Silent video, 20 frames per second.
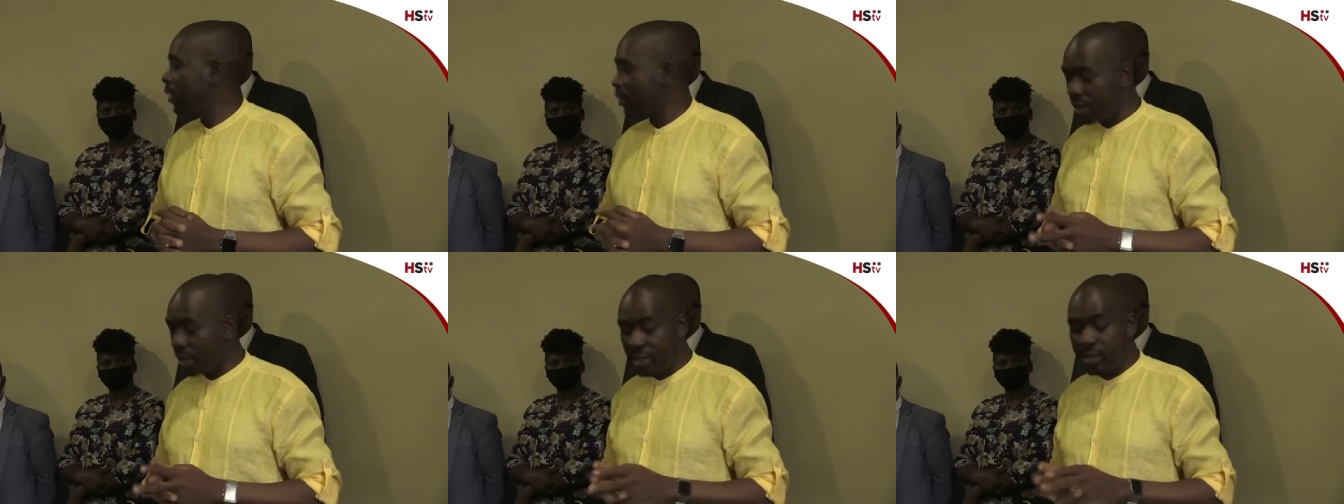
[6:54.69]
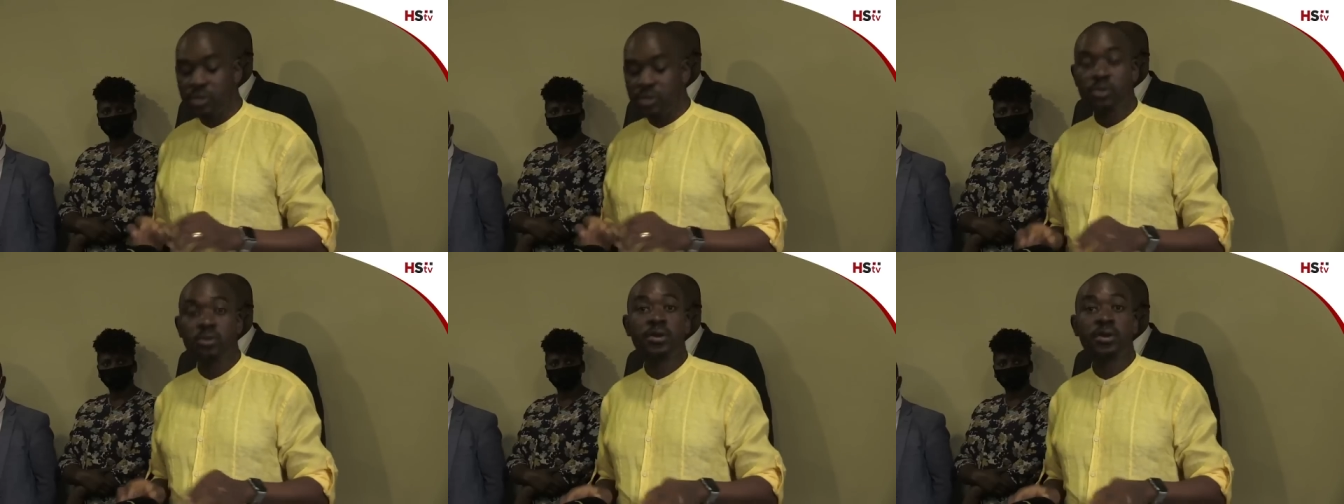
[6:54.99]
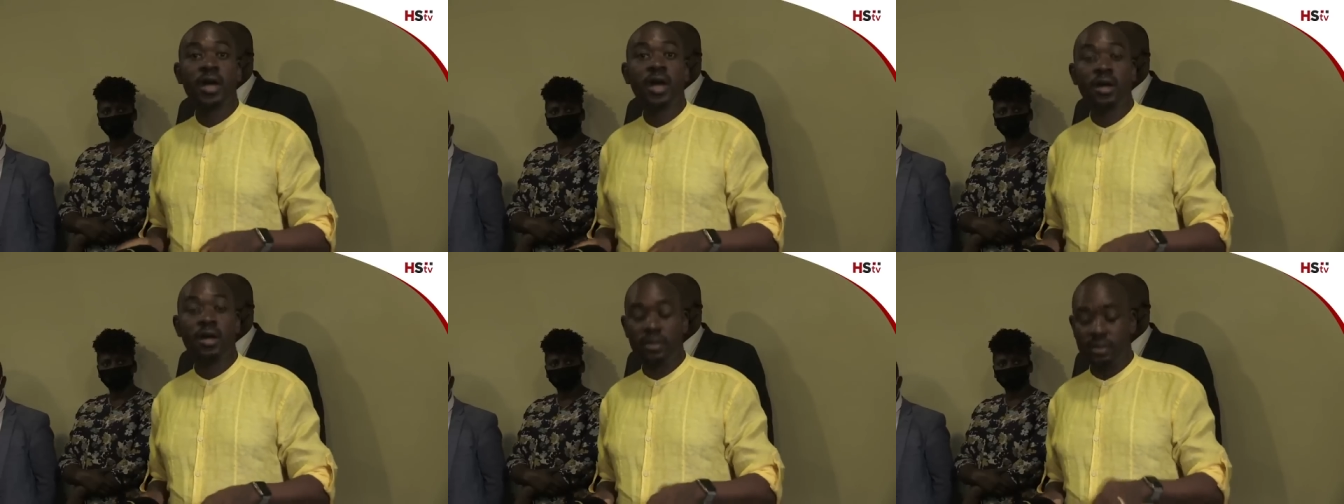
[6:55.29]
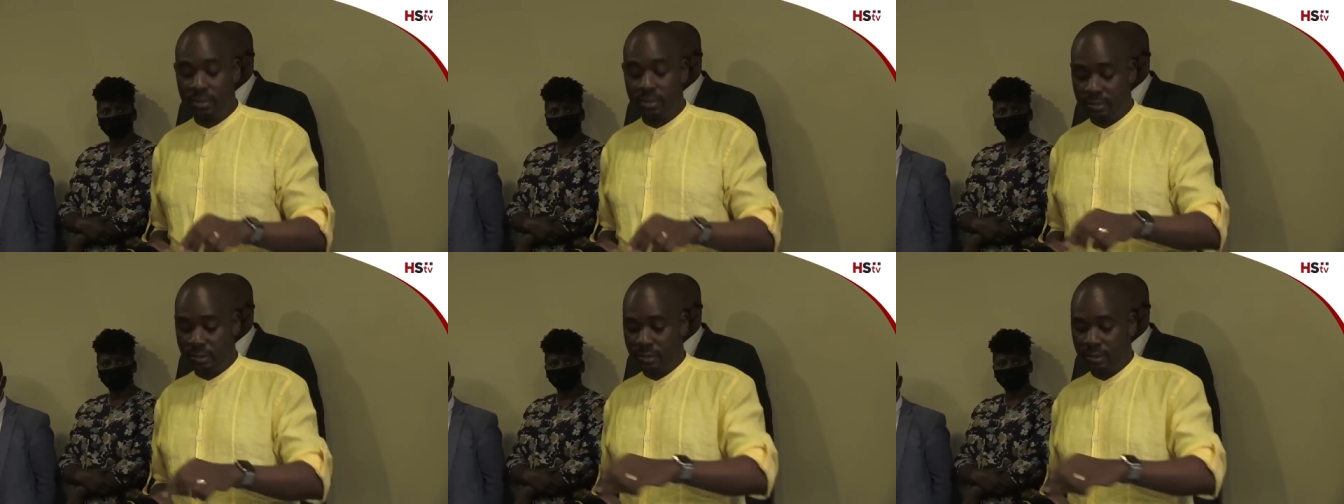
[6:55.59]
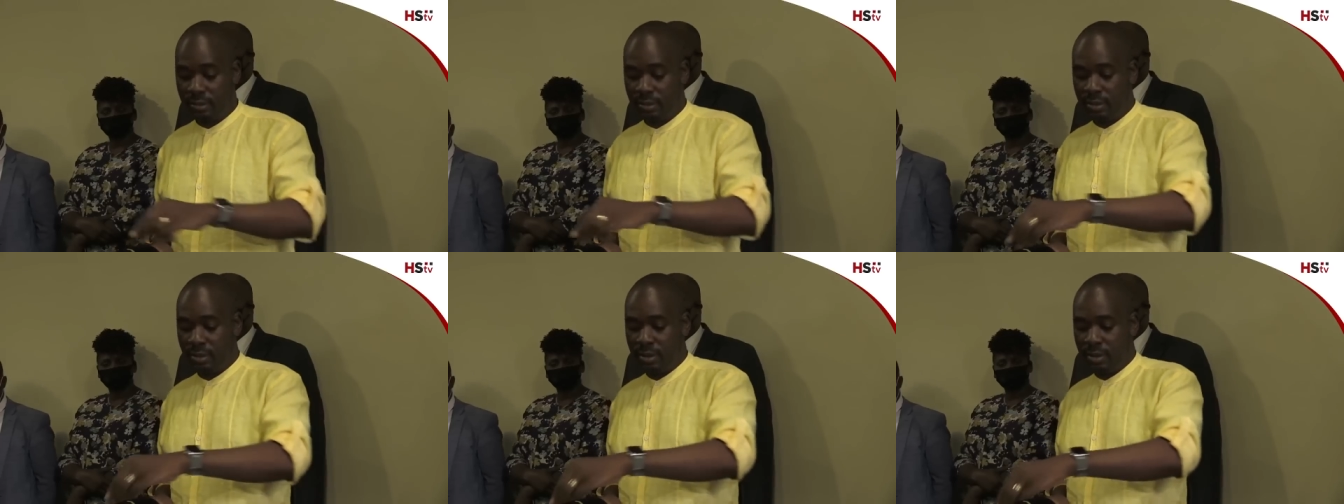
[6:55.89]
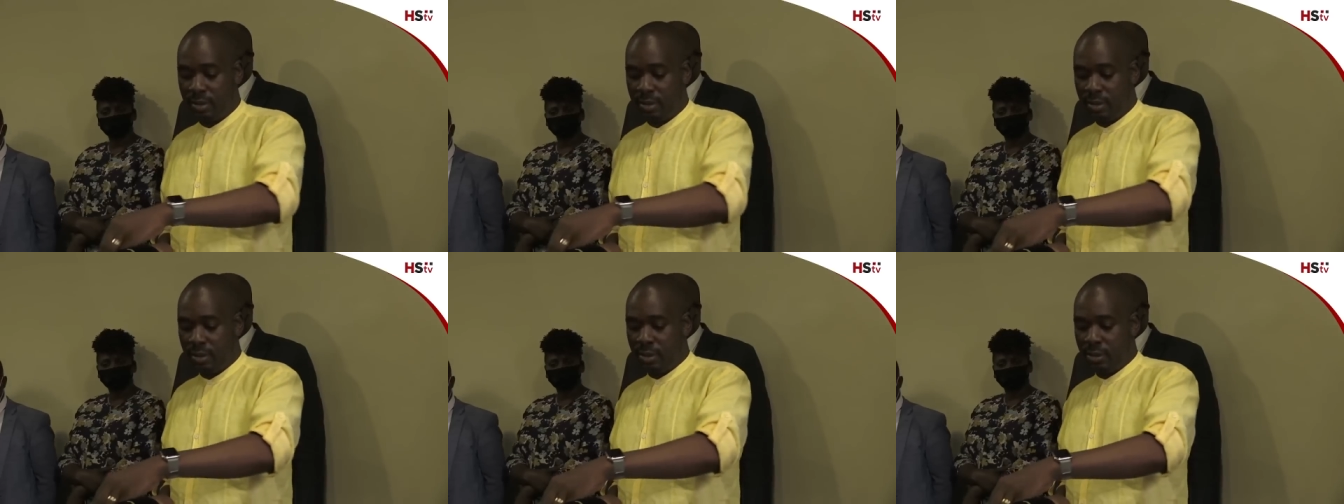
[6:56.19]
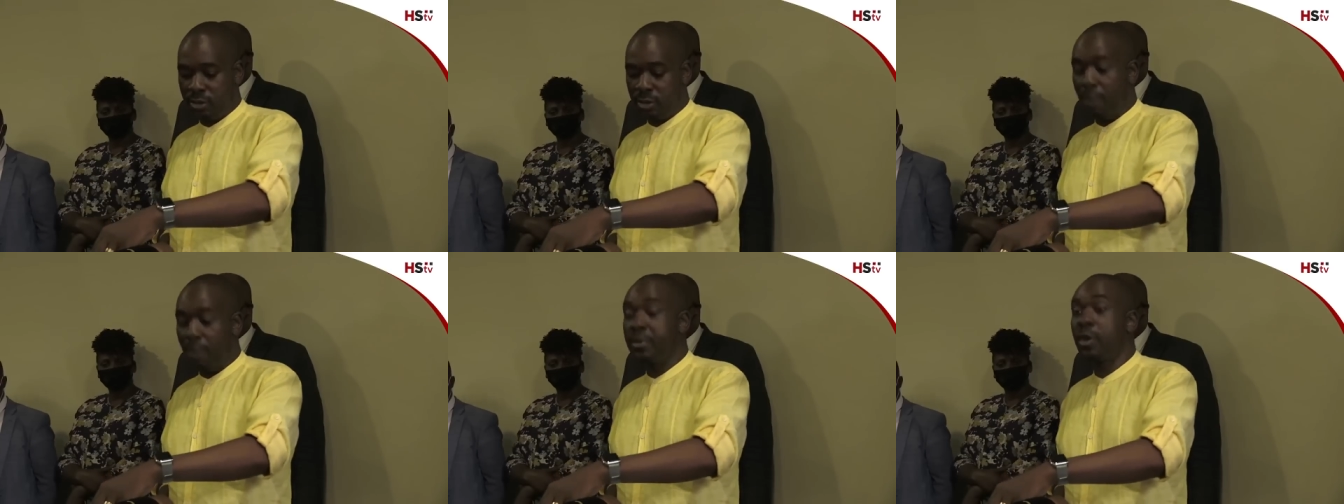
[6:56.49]
That is who we are.
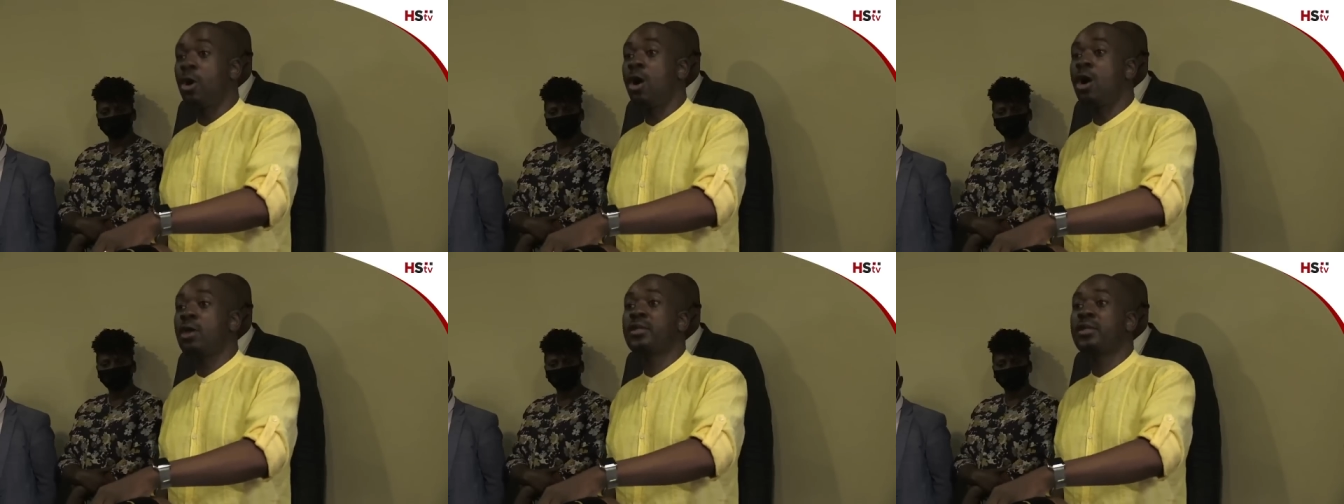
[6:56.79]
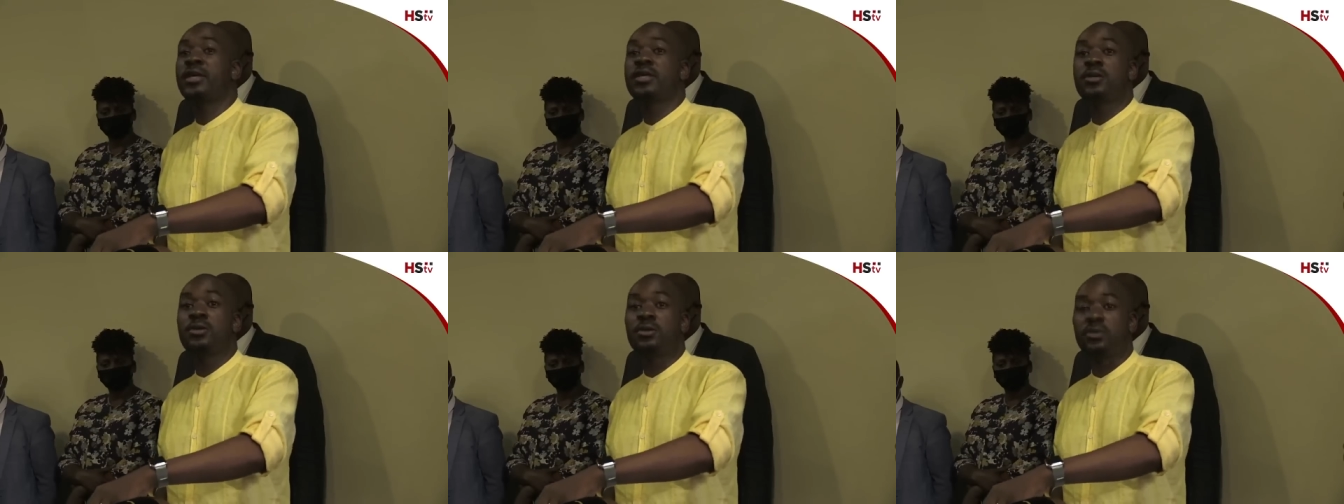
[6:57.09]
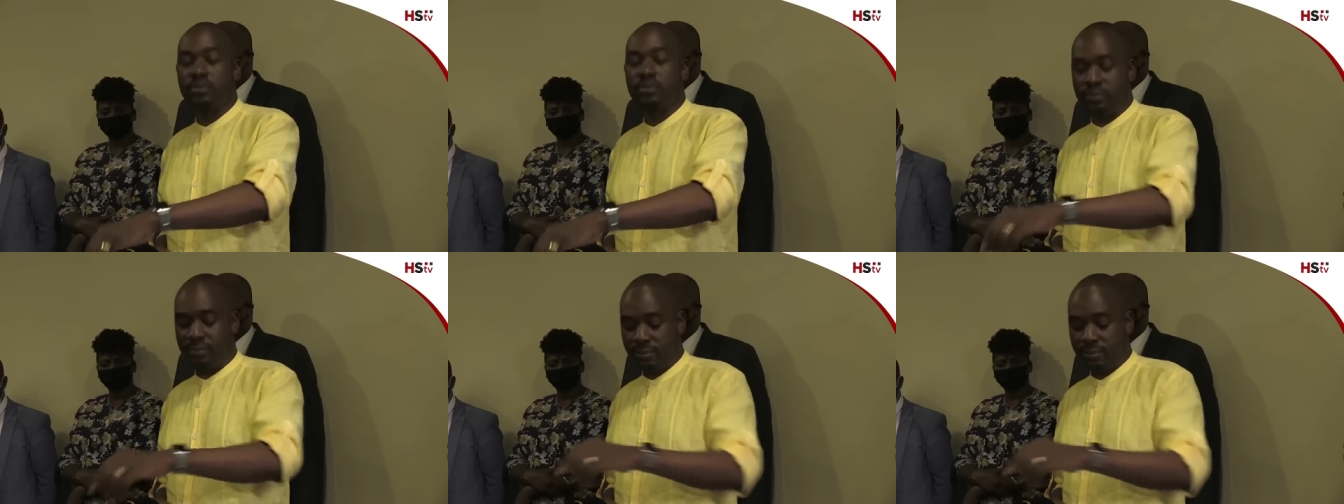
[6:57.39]
So behold the new.